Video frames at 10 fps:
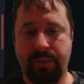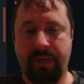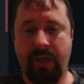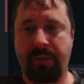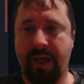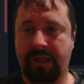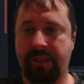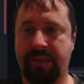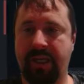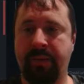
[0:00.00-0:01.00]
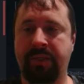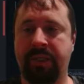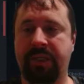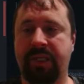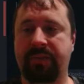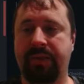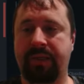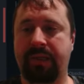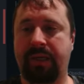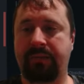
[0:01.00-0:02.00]
go back to this image adjustment
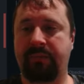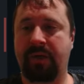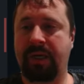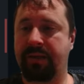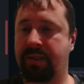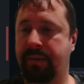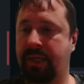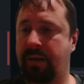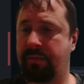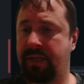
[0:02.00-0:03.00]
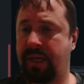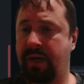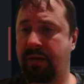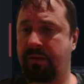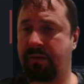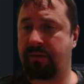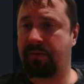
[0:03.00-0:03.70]
site, right? So we come down,